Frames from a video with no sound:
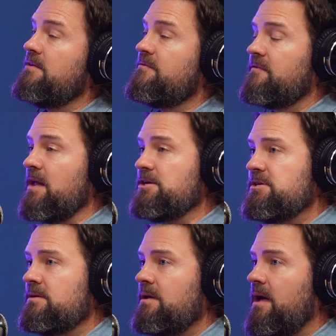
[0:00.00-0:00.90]

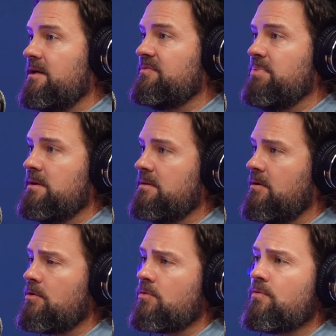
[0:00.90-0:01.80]
Inflation has been
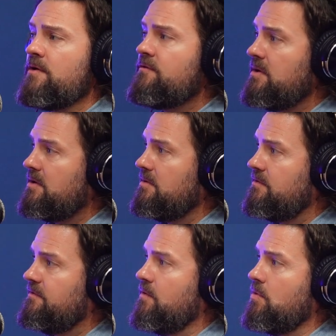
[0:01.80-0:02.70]
horrific
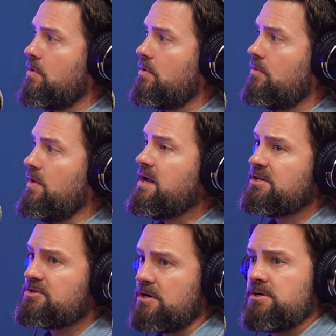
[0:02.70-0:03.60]
for
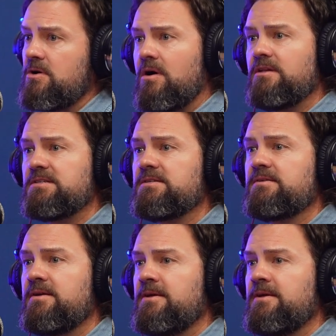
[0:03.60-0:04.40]
reconstruction costs.